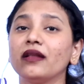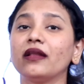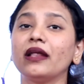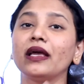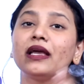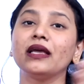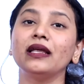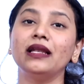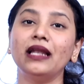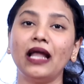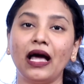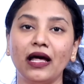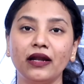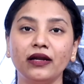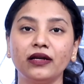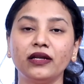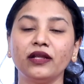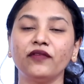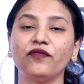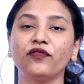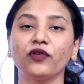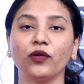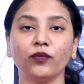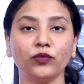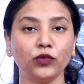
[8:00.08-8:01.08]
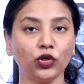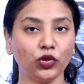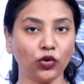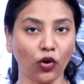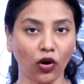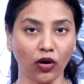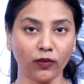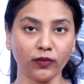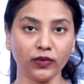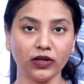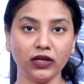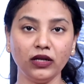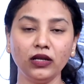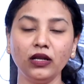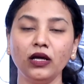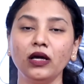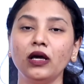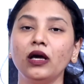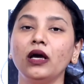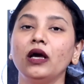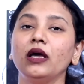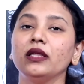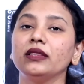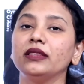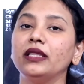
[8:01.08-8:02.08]
irregularity from the normal,
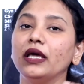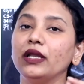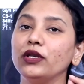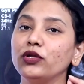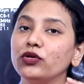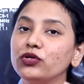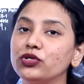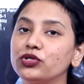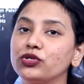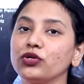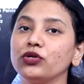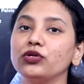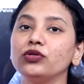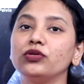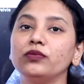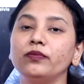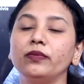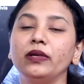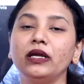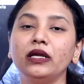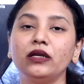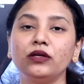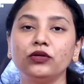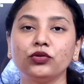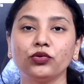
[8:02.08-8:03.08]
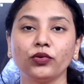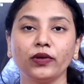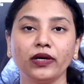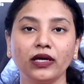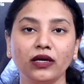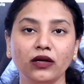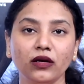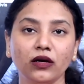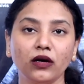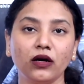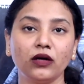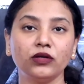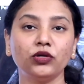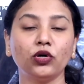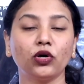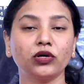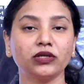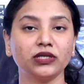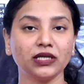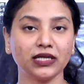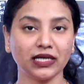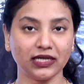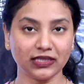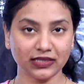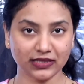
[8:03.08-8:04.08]
then you should be doing a
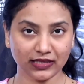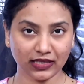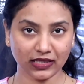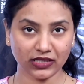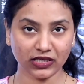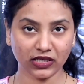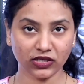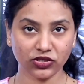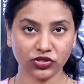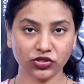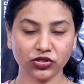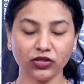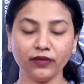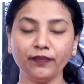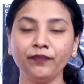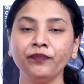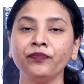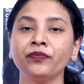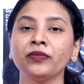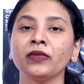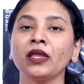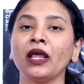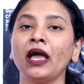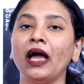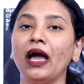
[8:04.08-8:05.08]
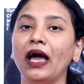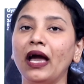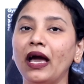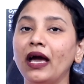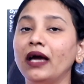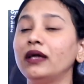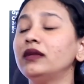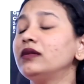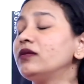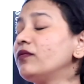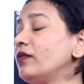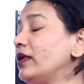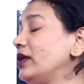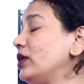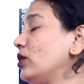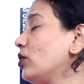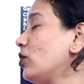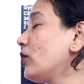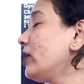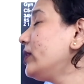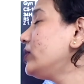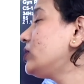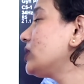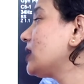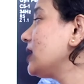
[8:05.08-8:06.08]
doctor consultation. And when you're
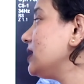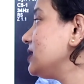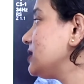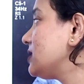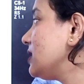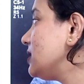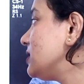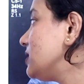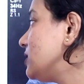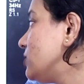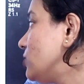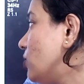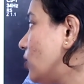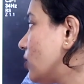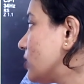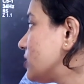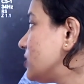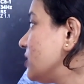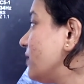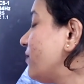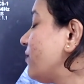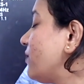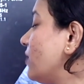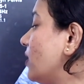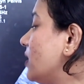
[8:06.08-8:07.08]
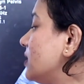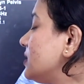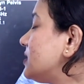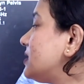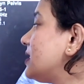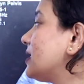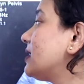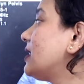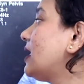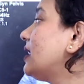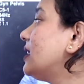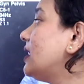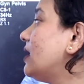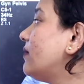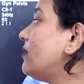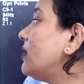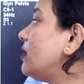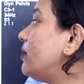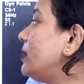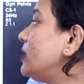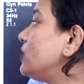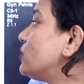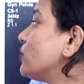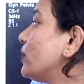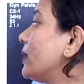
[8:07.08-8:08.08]
going to consult a doctor, first thing that they
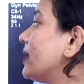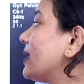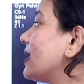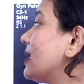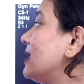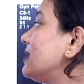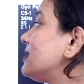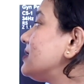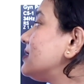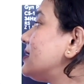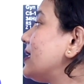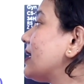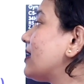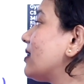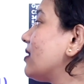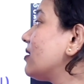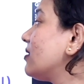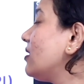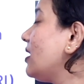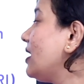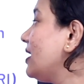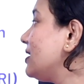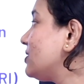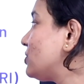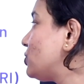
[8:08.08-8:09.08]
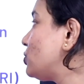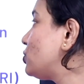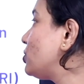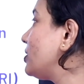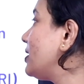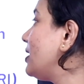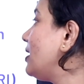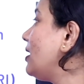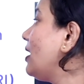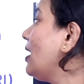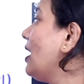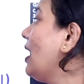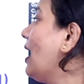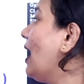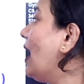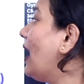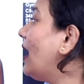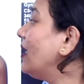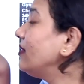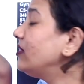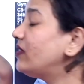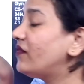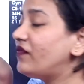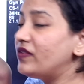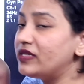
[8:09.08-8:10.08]
will be doing is taking the history
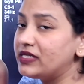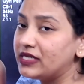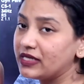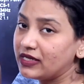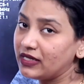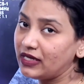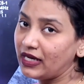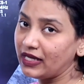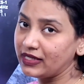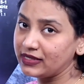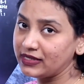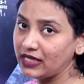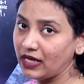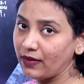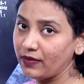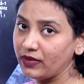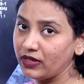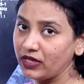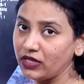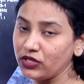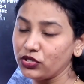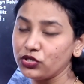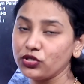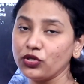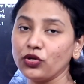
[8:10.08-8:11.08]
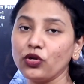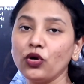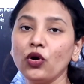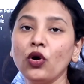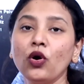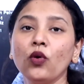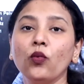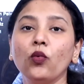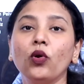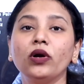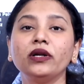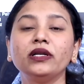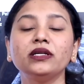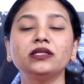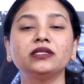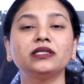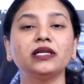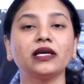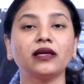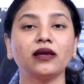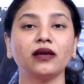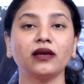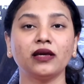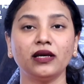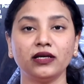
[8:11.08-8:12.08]
and the physical examination. What is
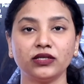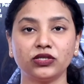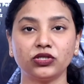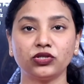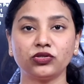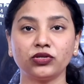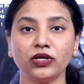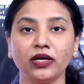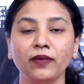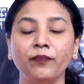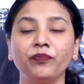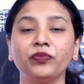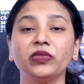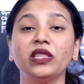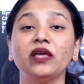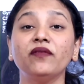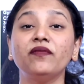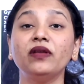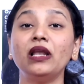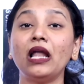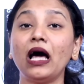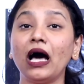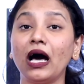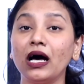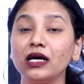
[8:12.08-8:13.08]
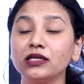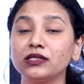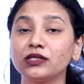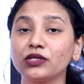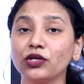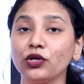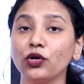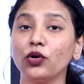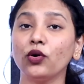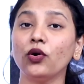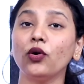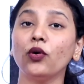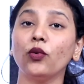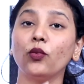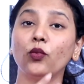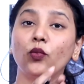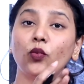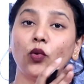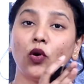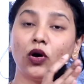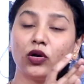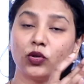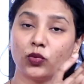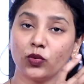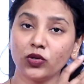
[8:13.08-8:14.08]
taking history? They will ask you
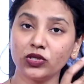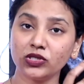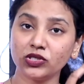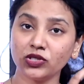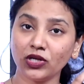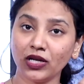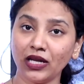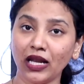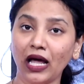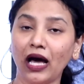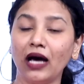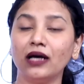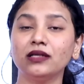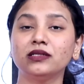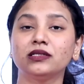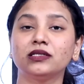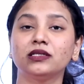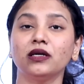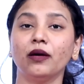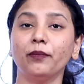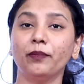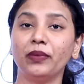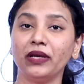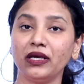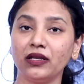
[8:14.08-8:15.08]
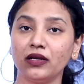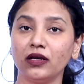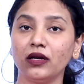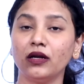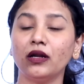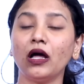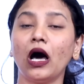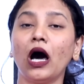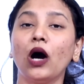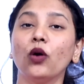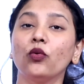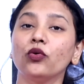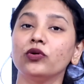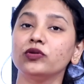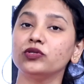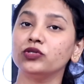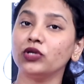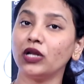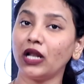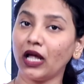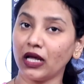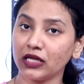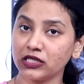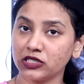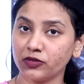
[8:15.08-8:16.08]
what was your last period, how was
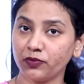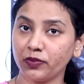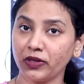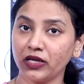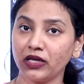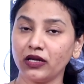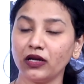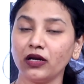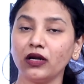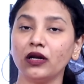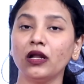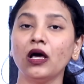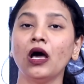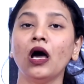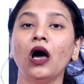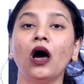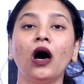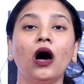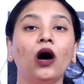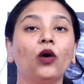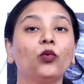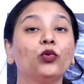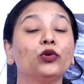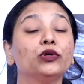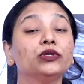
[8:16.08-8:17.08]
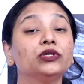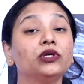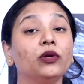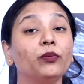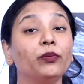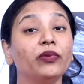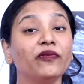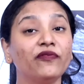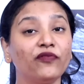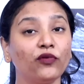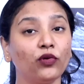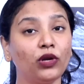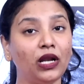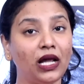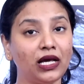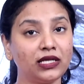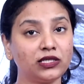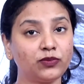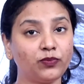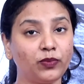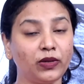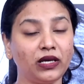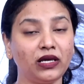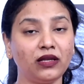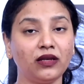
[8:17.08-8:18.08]
your last period, how was your before
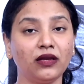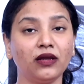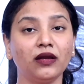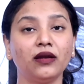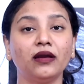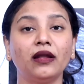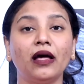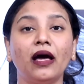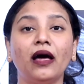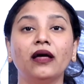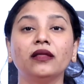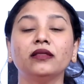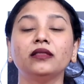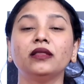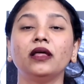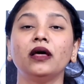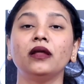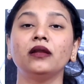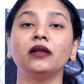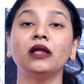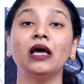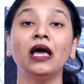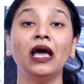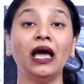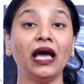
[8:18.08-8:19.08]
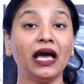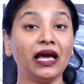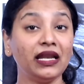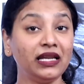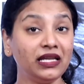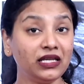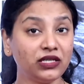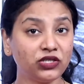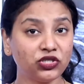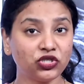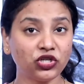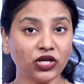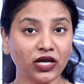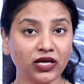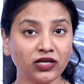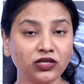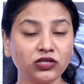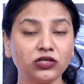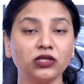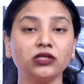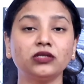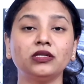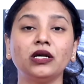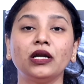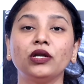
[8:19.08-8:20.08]
last period, and then any
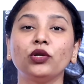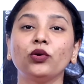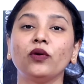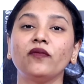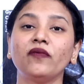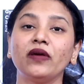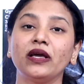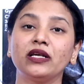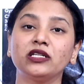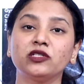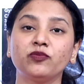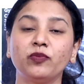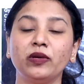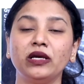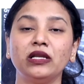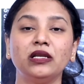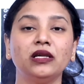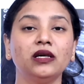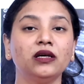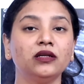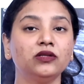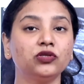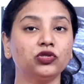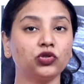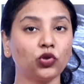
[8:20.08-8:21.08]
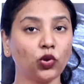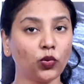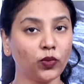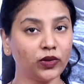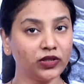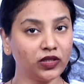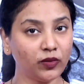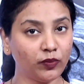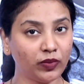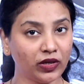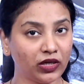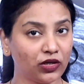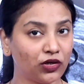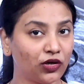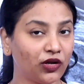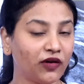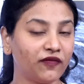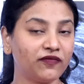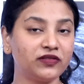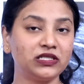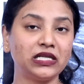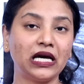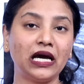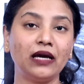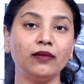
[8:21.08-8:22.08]
changes that you have experienced over the period
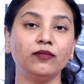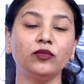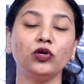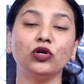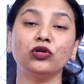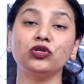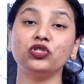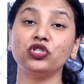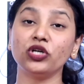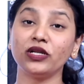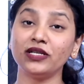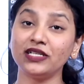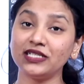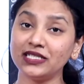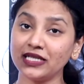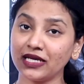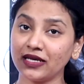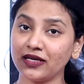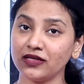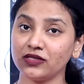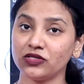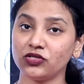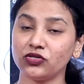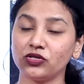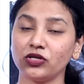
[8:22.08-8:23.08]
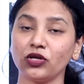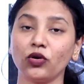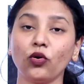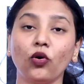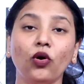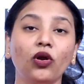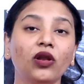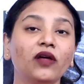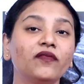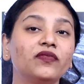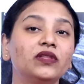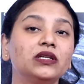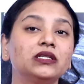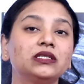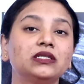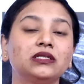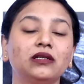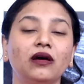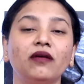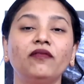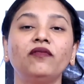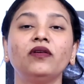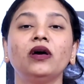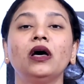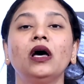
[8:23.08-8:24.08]
of time, your genetic history, all of this
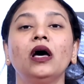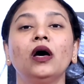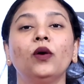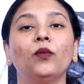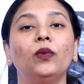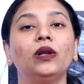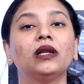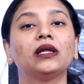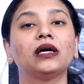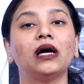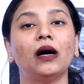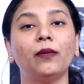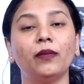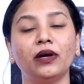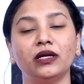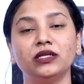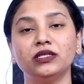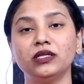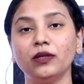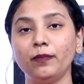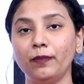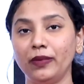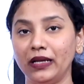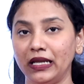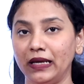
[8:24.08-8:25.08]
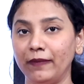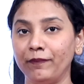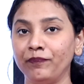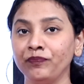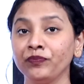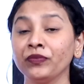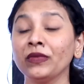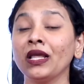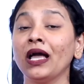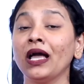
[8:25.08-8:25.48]
stuff will come under play.